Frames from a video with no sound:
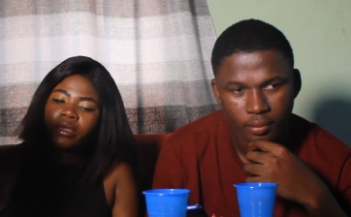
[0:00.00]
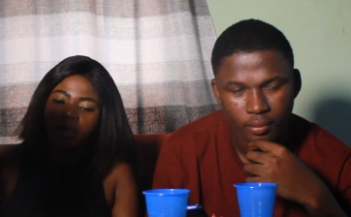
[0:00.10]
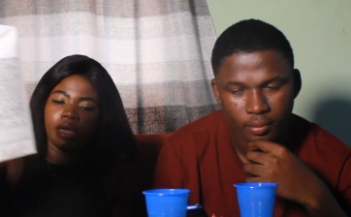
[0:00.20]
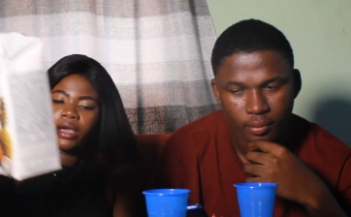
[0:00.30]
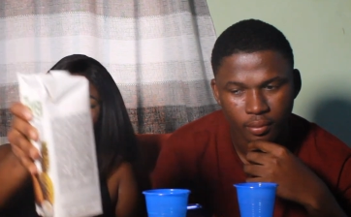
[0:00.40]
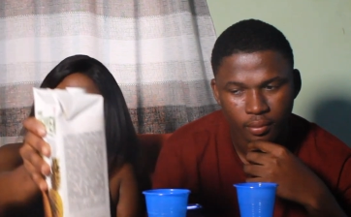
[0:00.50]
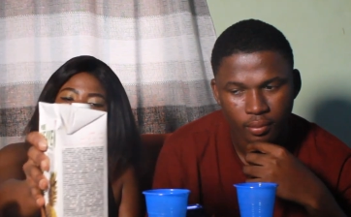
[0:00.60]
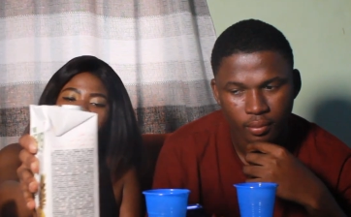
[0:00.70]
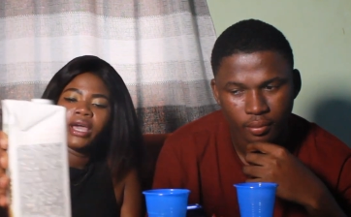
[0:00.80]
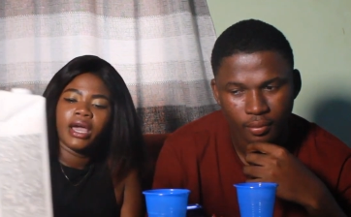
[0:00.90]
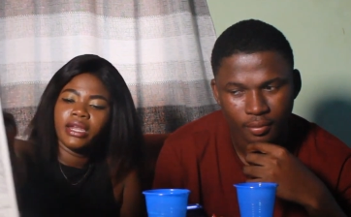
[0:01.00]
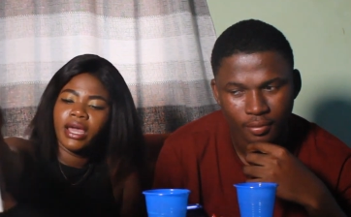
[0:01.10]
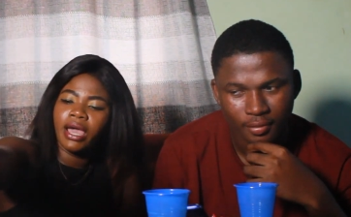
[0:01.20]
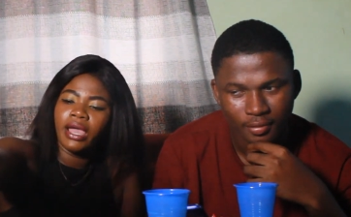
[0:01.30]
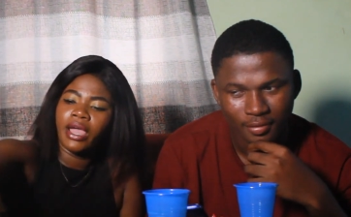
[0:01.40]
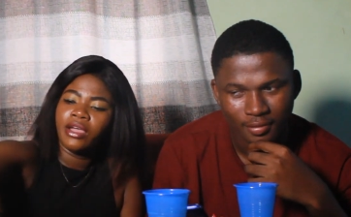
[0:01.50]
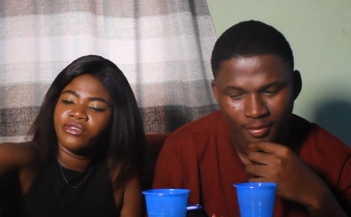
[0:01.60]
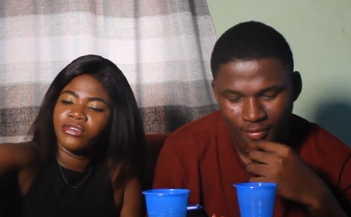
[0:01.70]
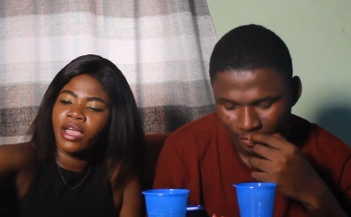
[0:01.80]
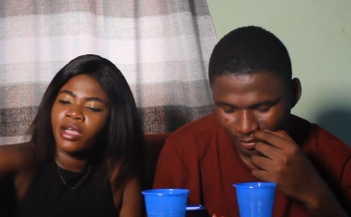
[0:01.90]
Speaker 1: Yabu dada and
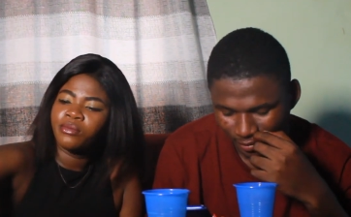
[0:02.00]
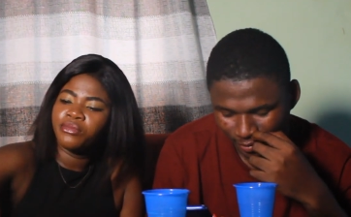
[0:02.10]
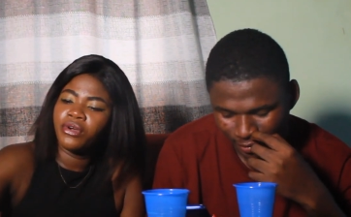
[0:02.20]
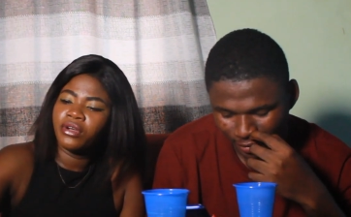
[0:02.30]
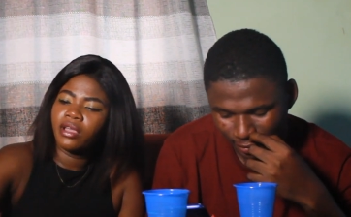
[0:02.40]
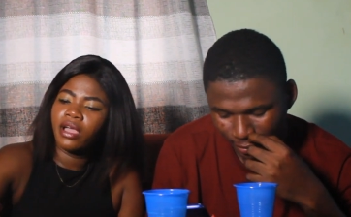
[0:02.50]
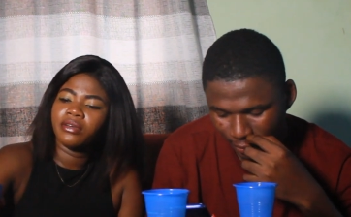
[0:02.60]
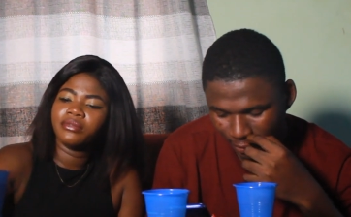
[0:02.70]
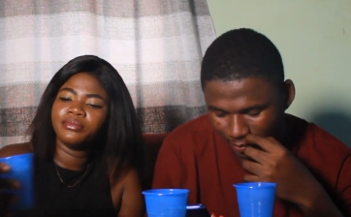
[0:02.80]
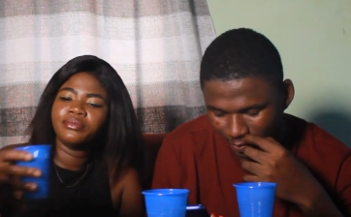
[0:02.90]
chembronya.